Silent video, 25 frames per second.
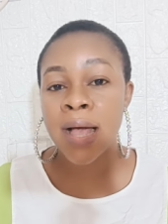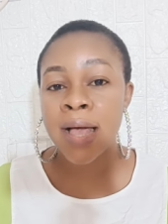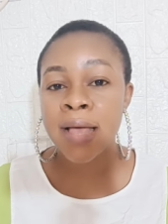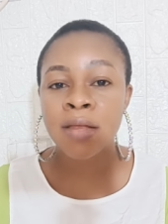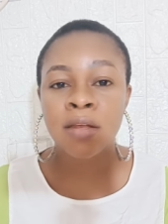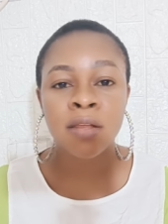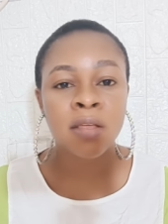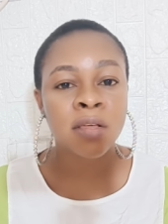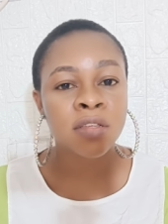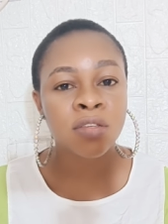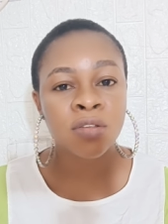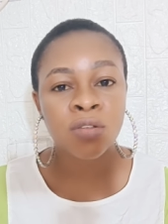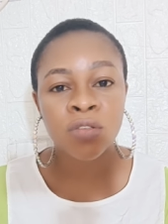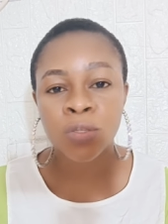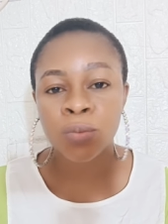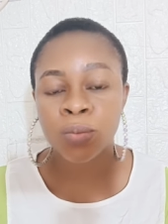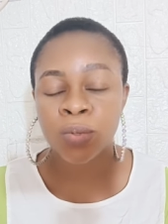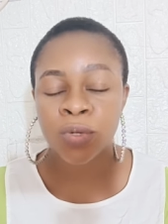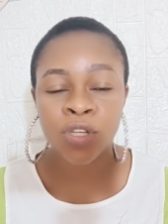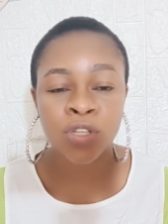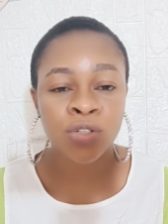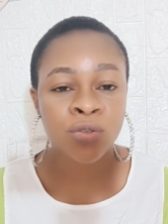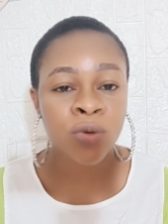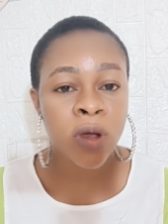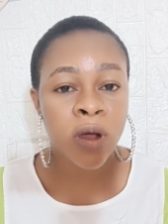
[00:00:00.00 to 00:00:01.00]
I don't do
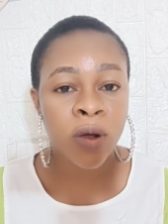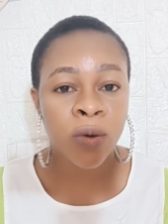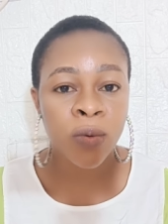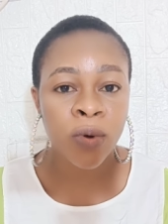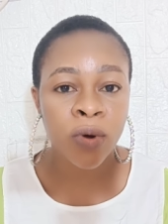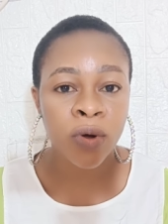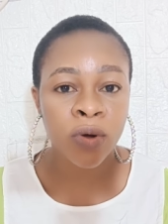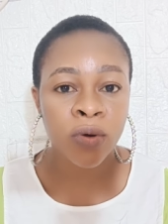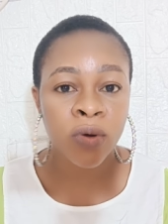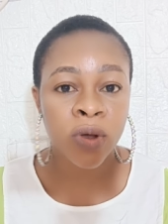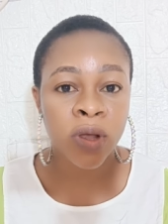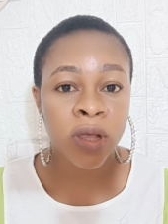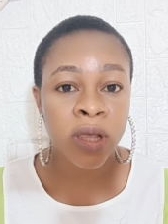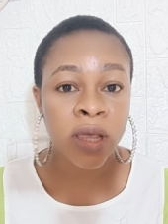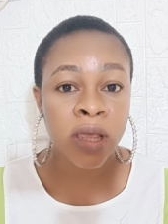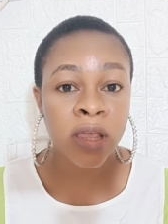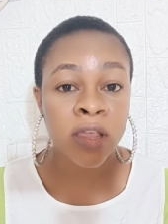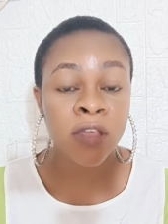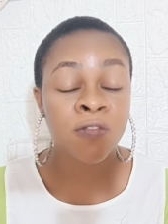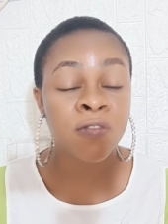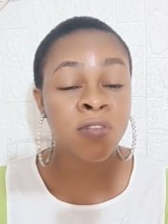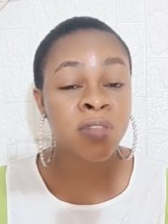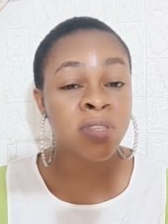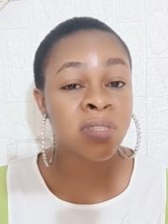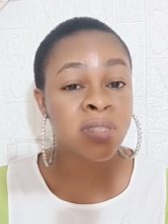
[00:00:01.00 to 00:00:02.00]
spiritual work, okay?
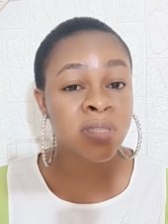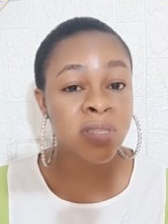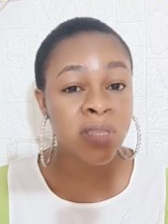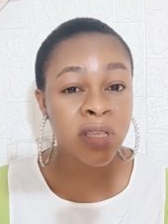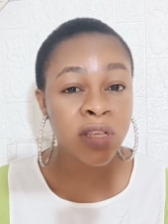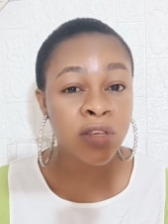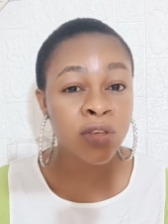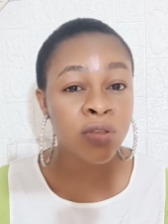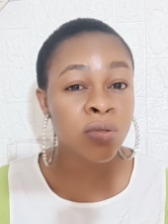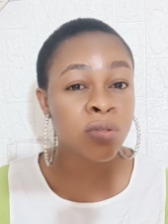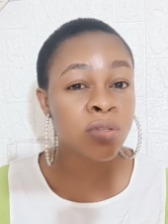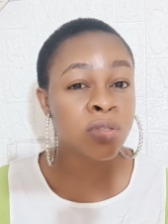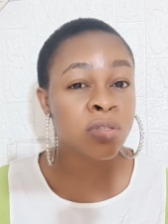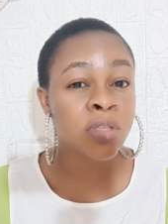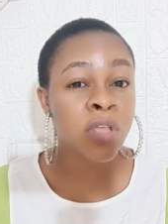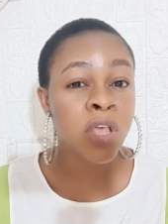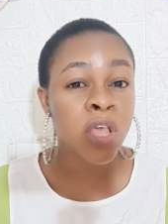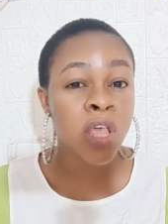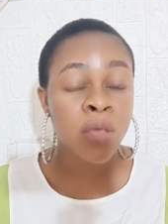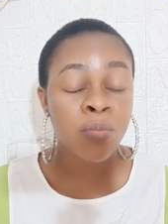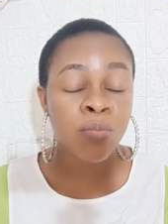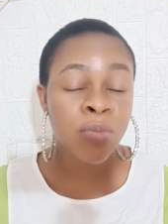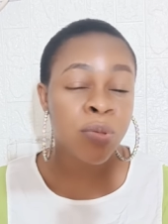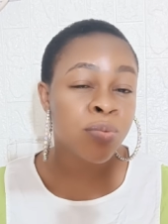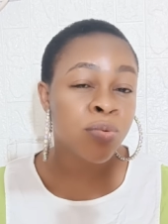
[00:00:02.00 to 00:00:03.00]
If you see those
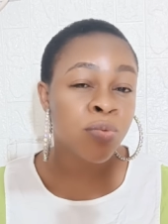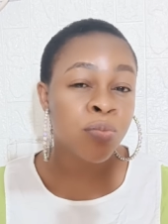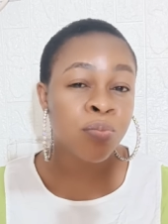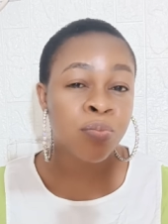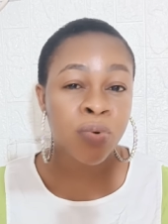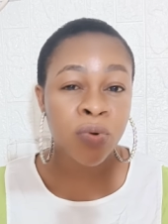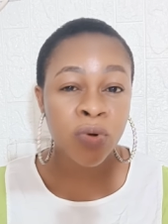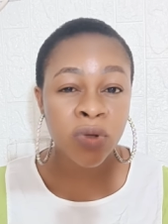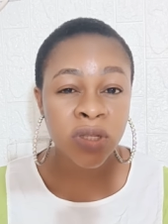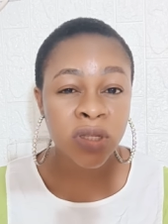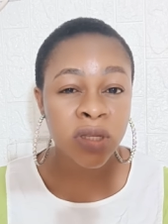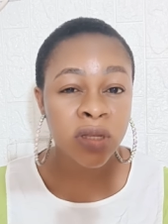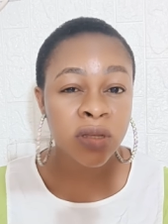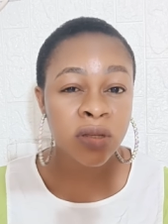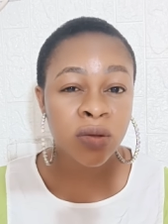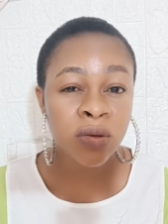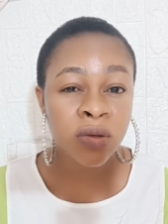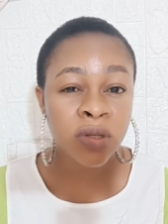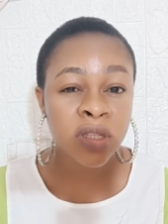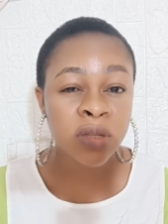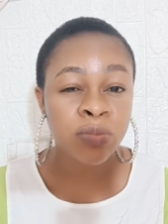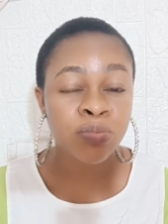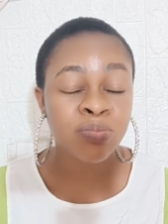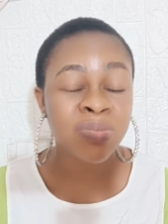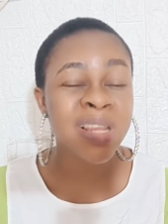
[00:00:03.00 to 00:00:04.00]
people posting
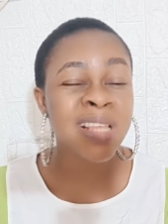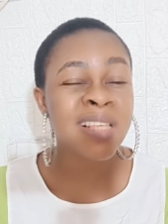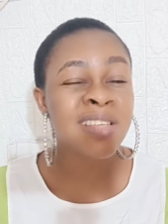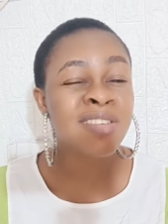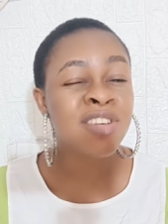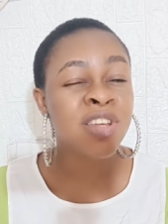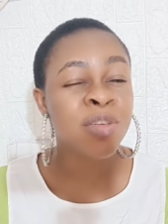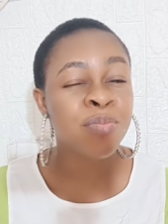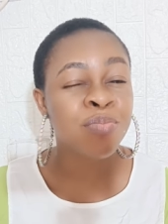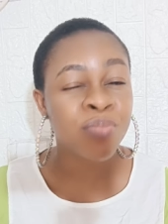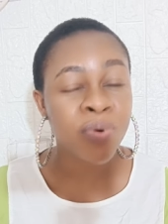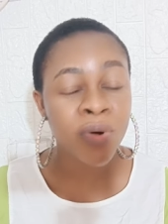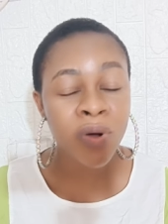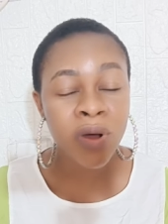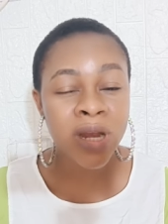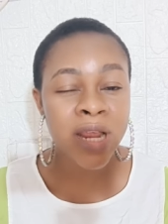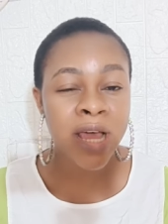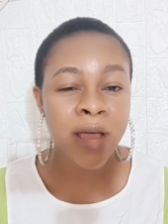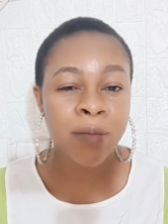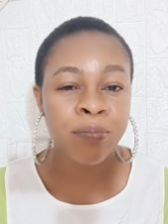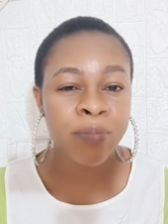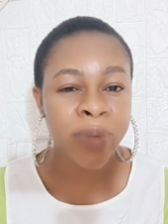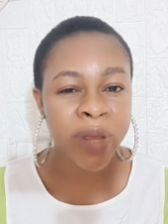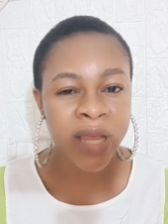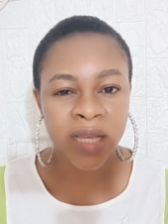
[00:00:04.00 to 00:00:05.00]
those things, please report
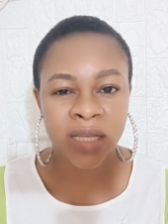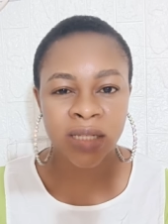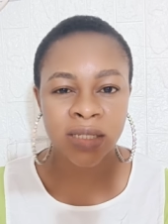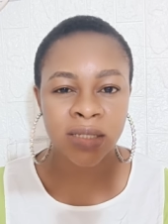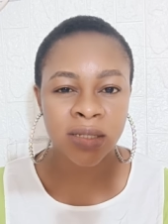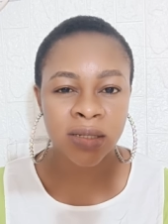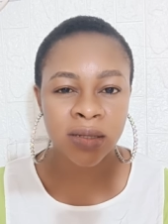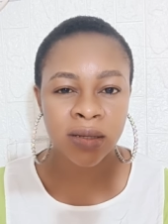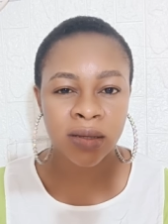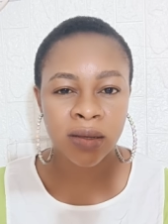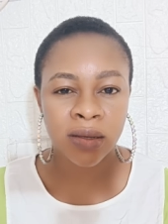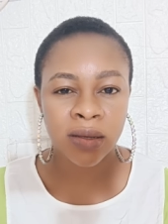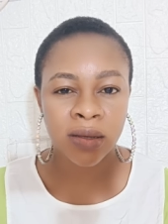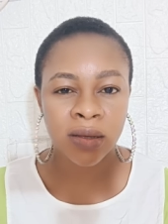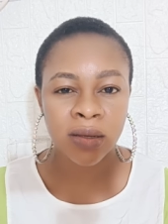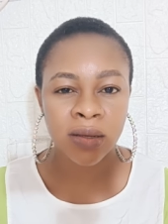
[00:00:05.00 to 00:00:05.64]
that page.